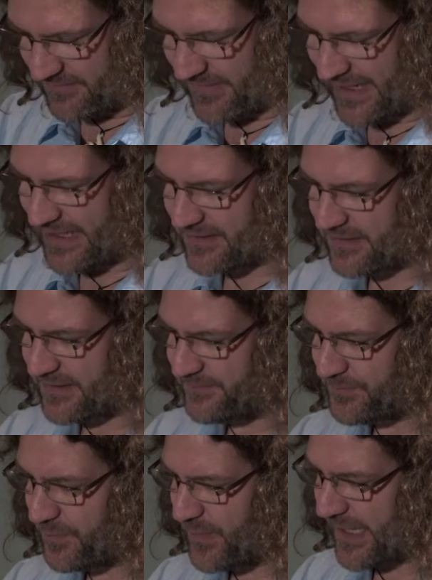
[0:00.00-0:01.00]
Mike
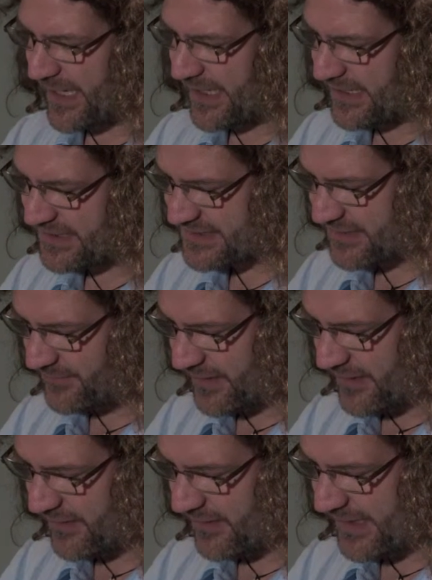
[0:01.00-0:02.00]
began his
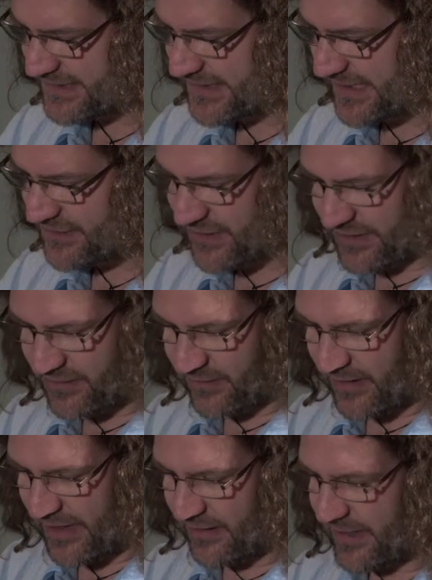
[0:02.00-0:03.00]
career as an
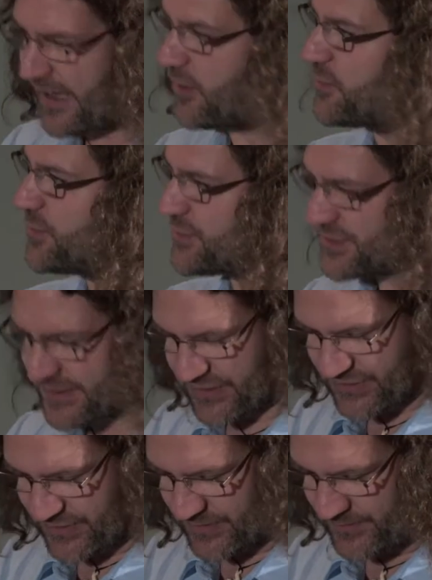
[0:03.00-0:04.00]
engineer at Outpost
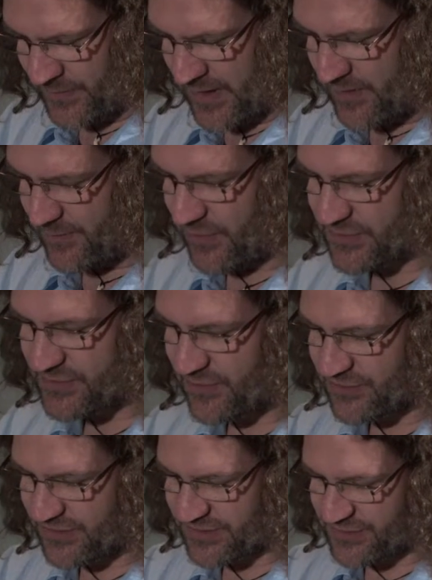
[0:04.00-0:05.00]
Digital,
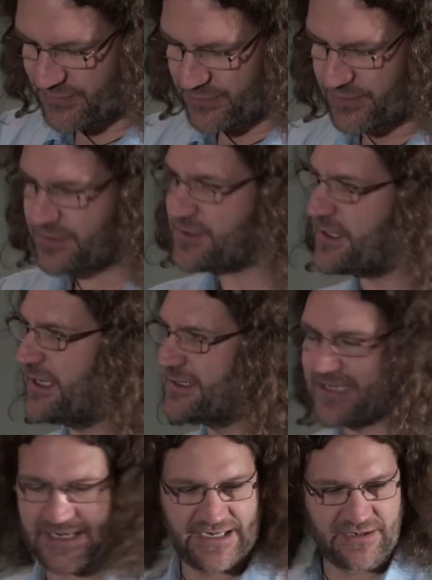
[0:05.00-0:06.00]
PostLogic Studios,
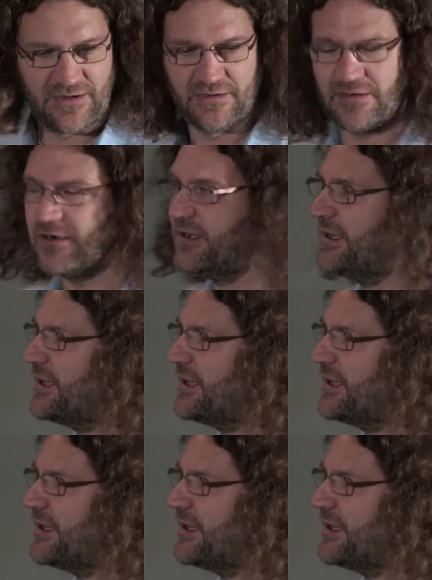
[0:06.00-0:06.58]
and Technicolor.